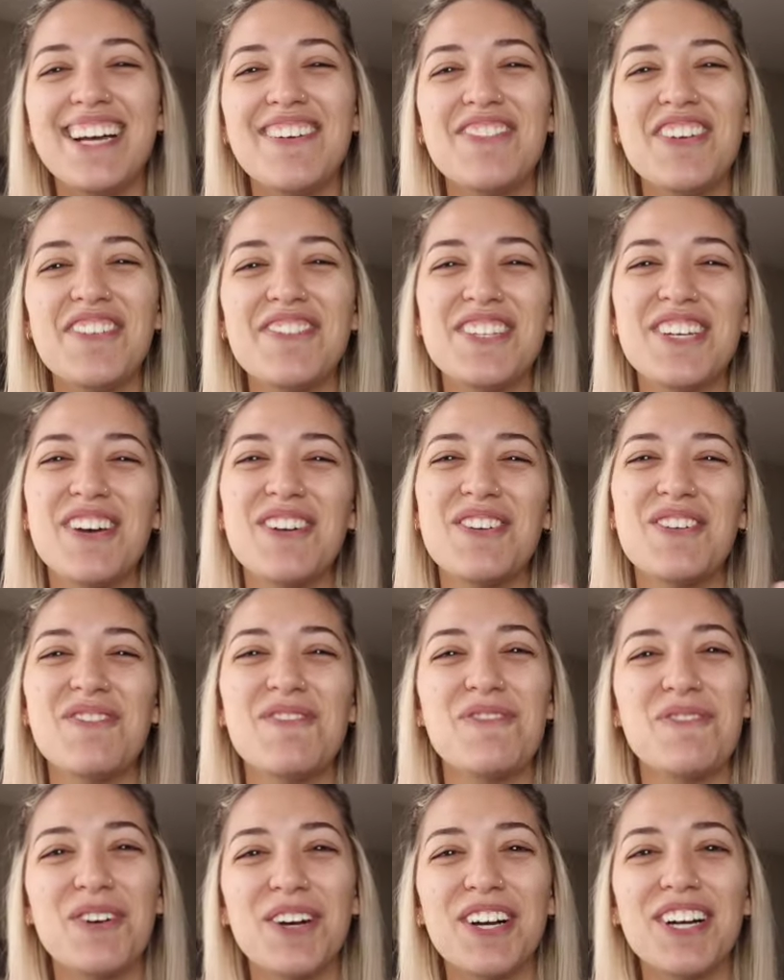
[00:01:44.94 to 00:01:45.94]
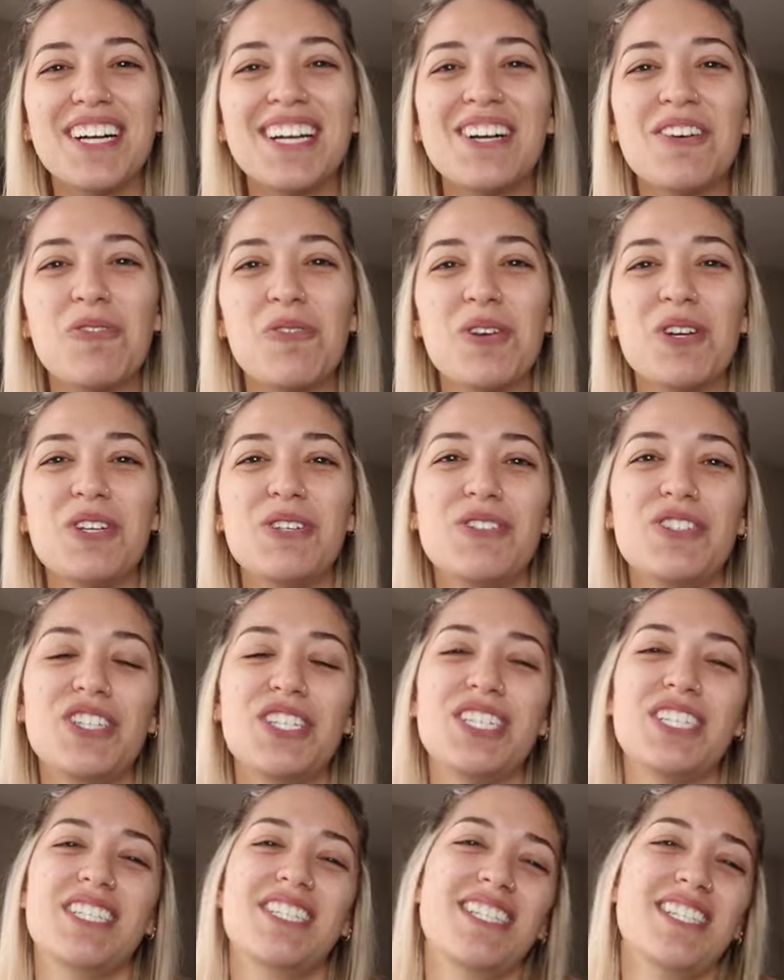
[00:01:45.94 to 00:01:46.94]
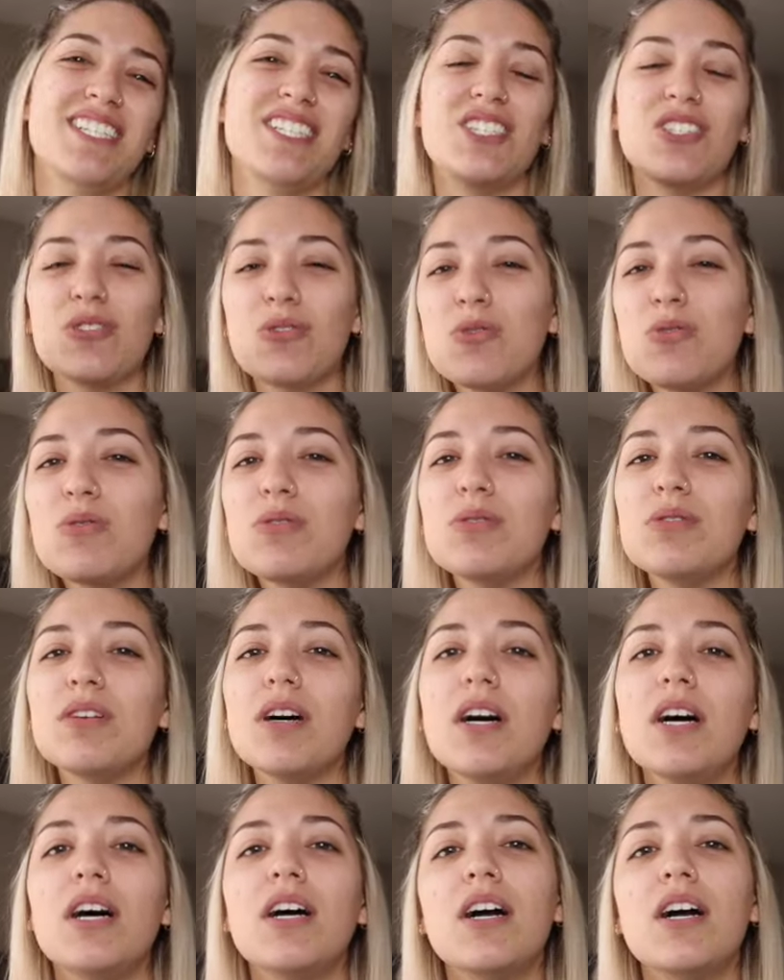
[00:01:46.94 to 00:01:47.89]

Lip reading: you have to go to work, or you just to school,